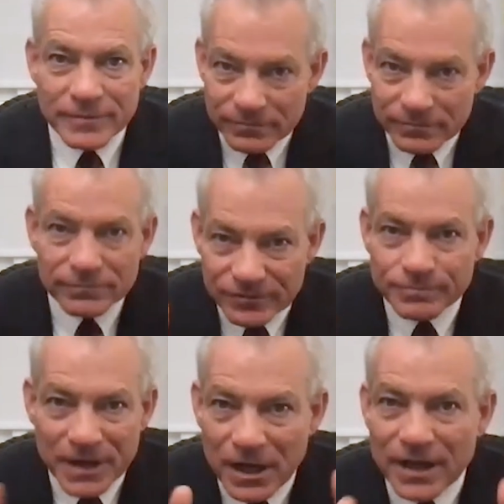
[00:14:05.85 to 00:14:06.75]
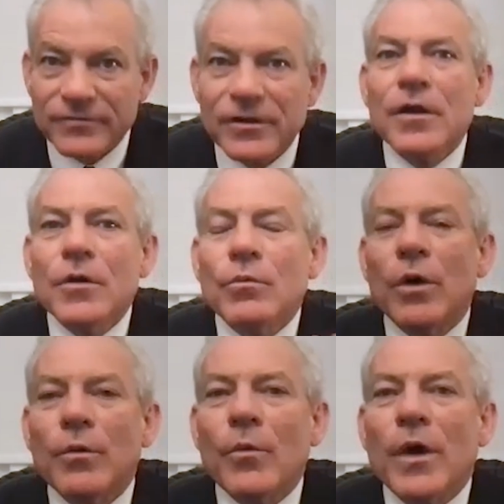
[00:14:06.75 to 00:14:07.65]
I mean, let's be honest.
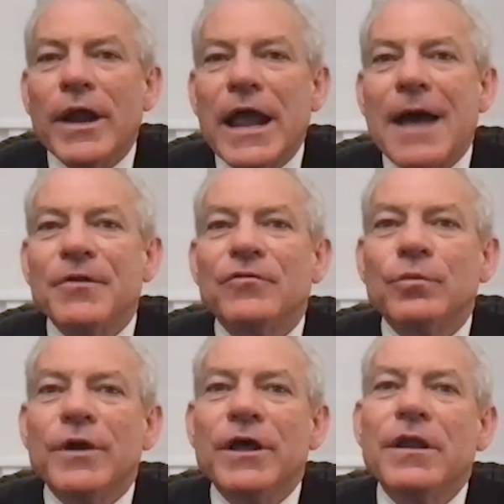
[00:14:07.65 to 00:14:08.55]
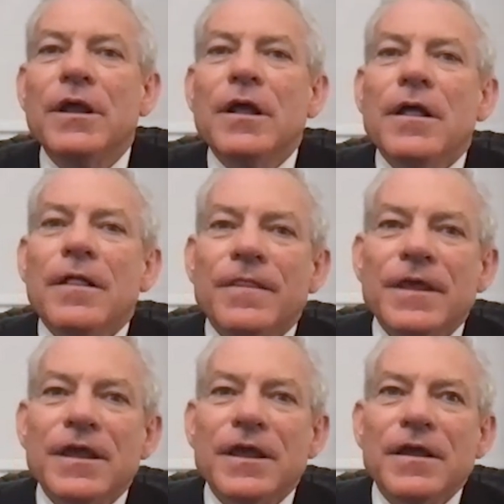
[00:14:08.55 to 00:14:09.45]
What happens when
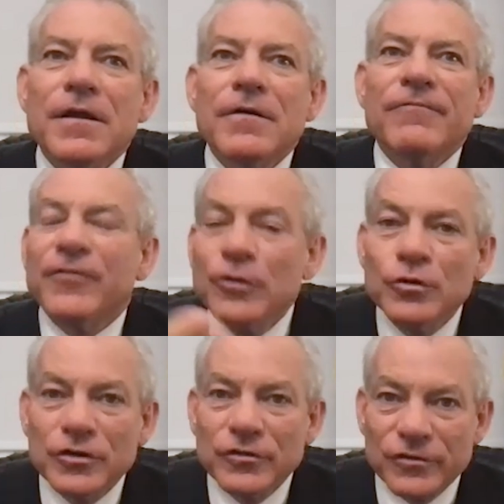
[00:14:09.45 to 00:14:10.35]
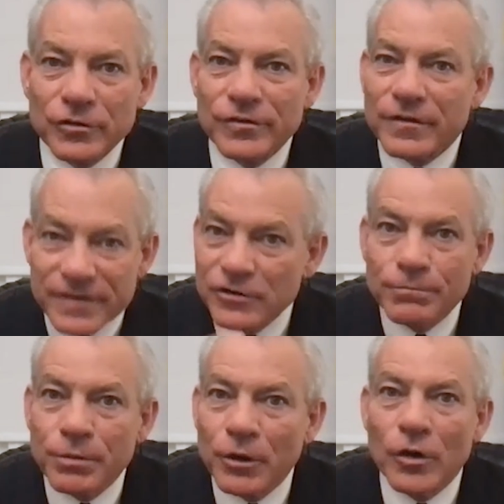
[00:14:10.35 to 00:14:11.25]
the flu kazoo, the thing
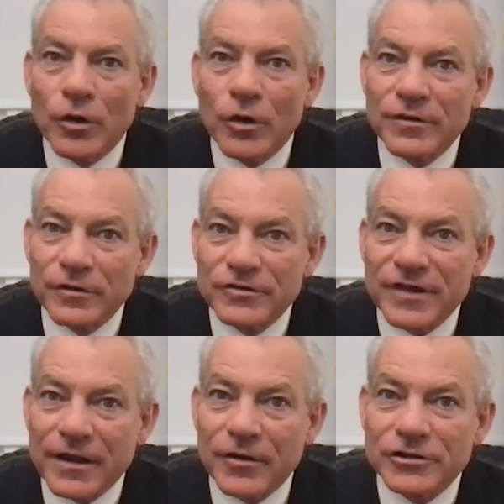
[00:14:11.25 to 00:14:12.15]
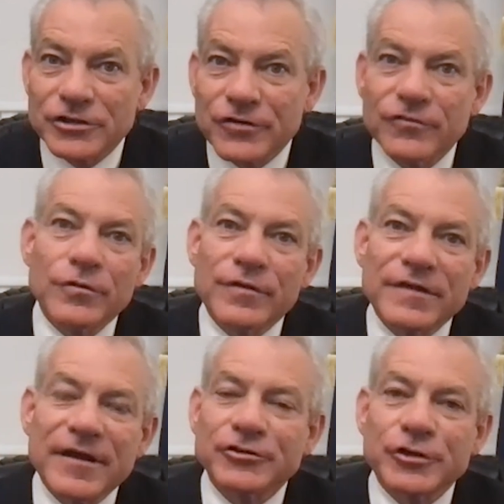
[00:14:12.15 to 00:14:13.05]
you blow into that looks like a large kazoo
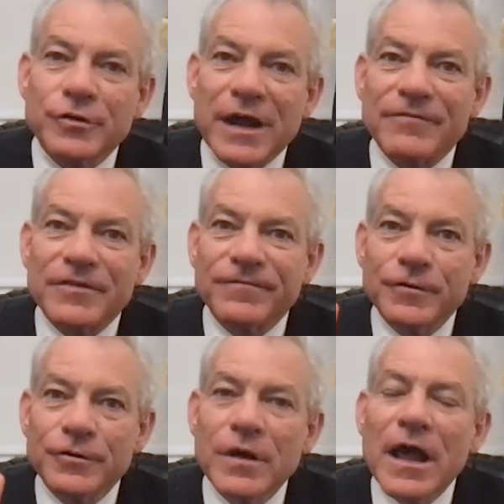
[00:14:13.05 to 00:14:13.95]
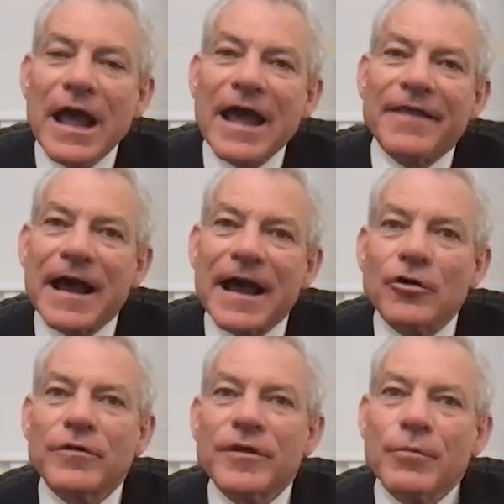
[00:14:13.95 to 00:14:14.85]
that tells you you have the flu and the
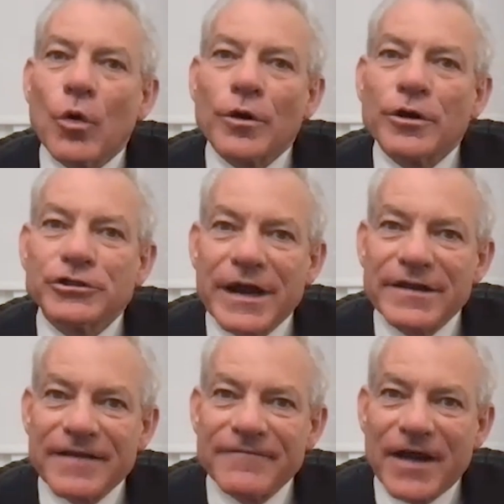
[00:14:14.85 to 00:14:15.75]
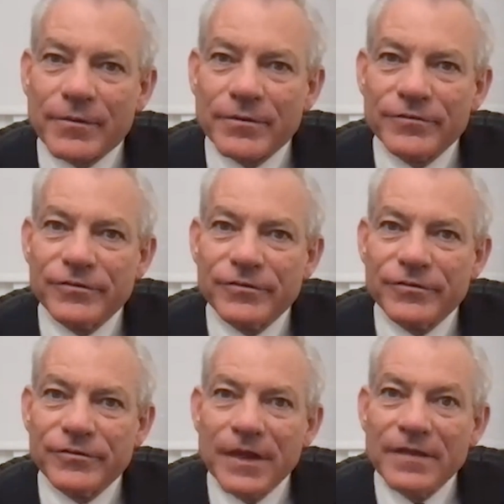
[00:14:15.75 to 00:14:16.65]
algorithm orders your antivirals?
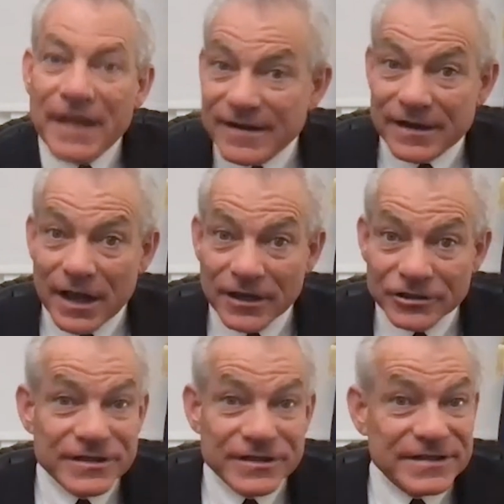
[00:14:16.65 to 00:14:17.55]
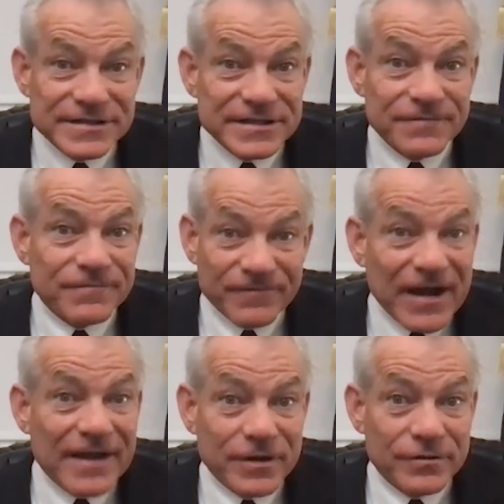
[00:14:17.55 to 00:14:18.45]
That technology has existed for
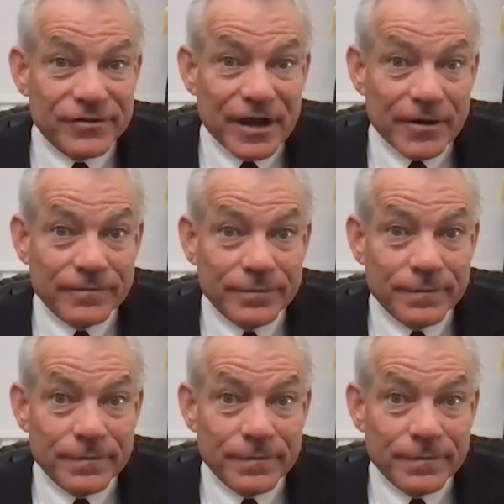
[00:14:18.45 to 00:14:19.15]
5 years now.